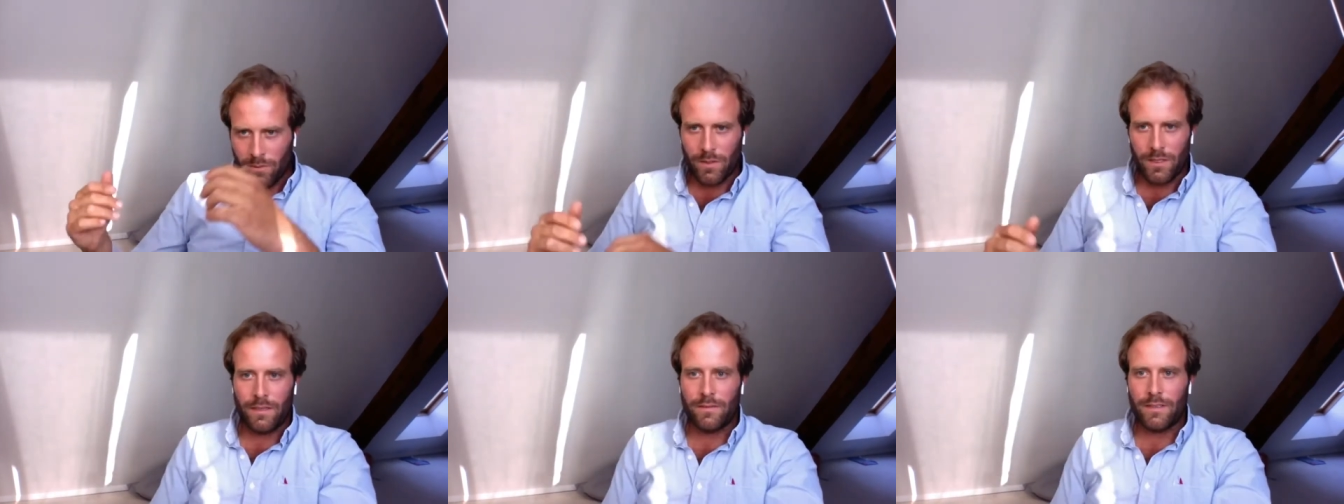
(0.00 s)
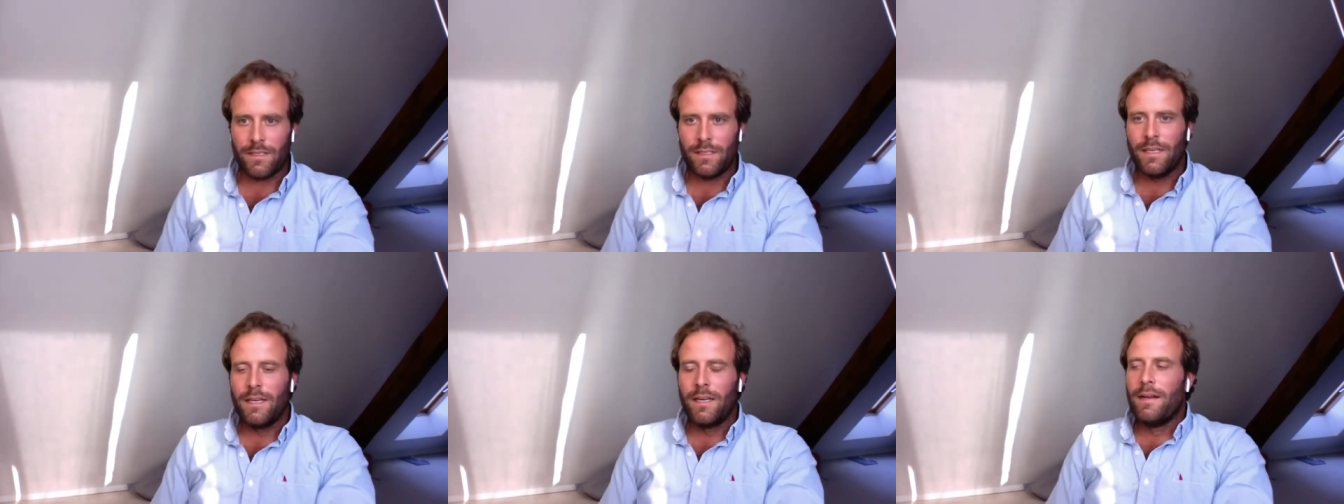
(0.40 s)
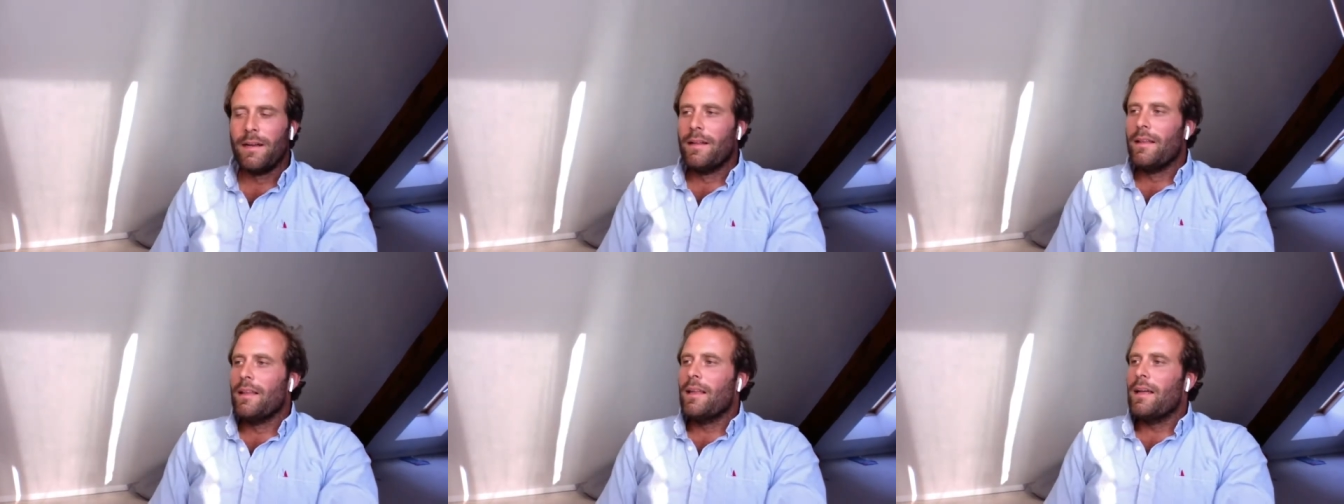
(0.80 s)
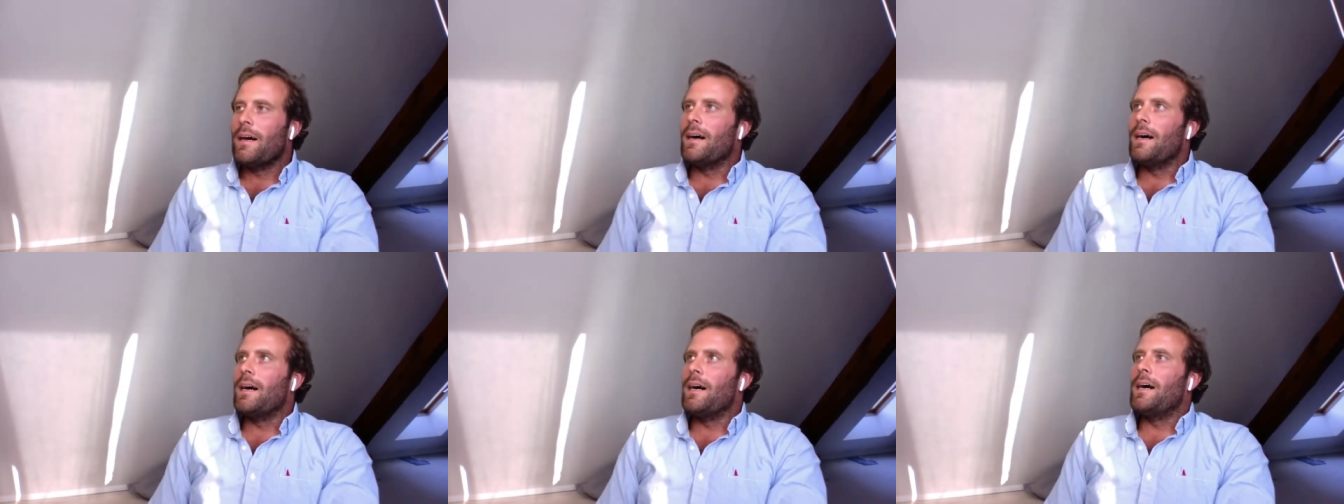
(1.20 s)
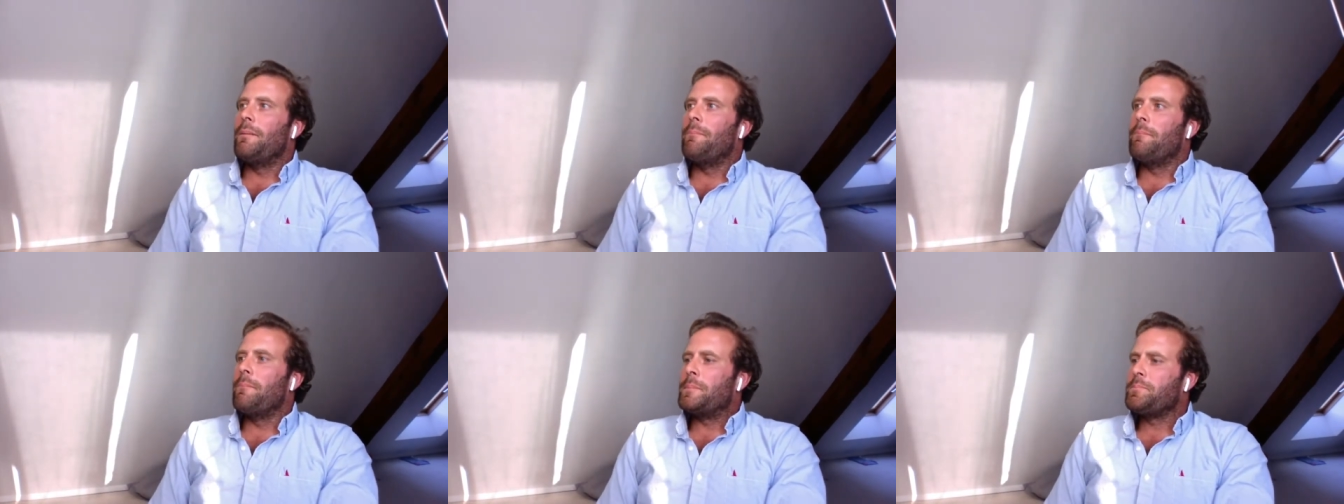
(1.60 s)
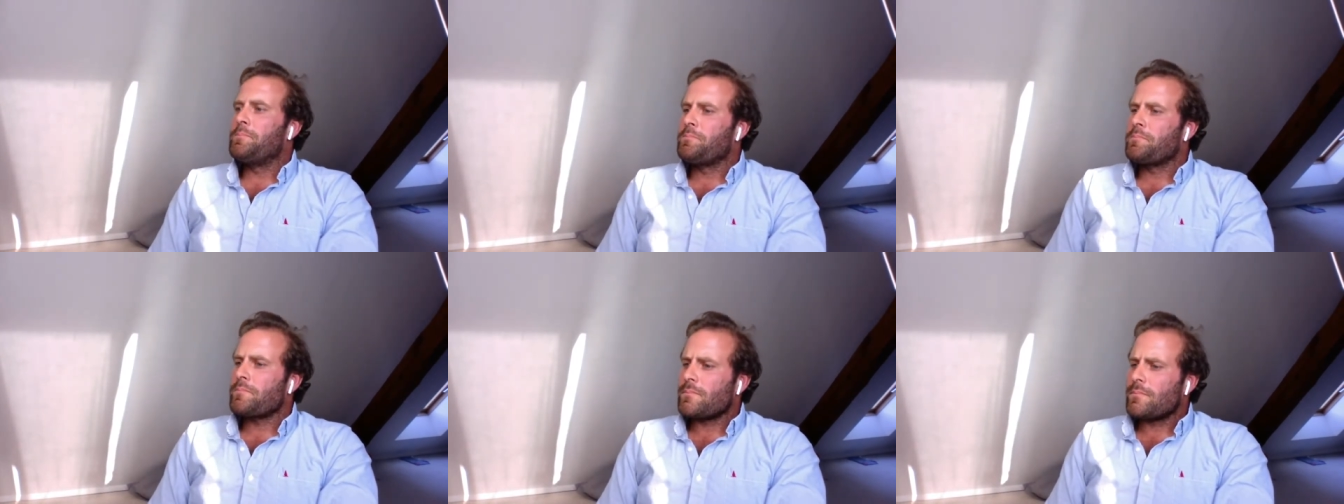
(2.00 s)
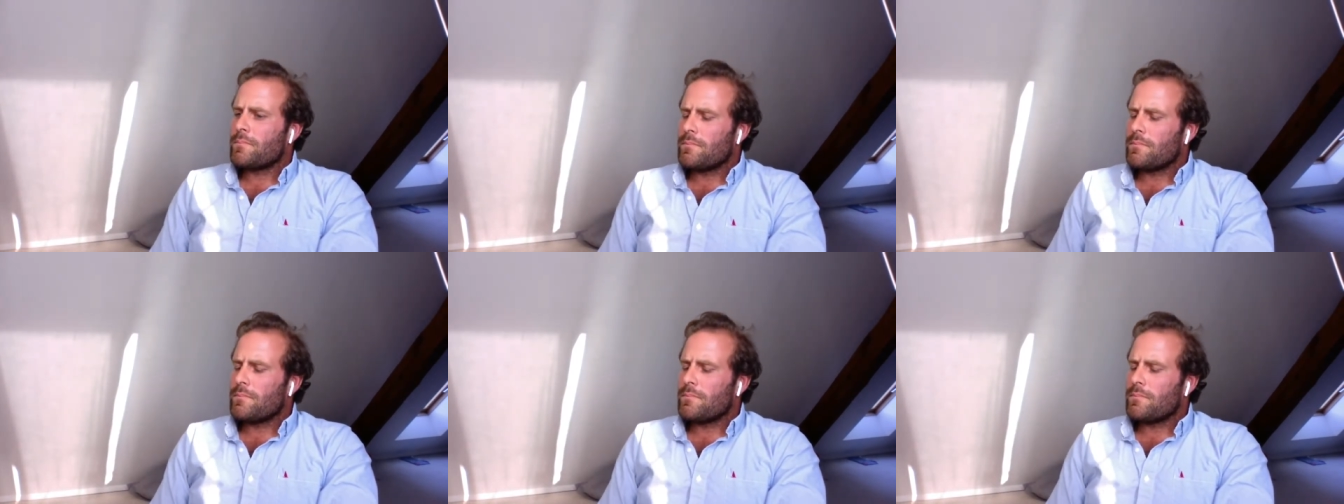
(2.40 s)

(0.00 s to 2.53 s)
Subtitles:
or whatever? um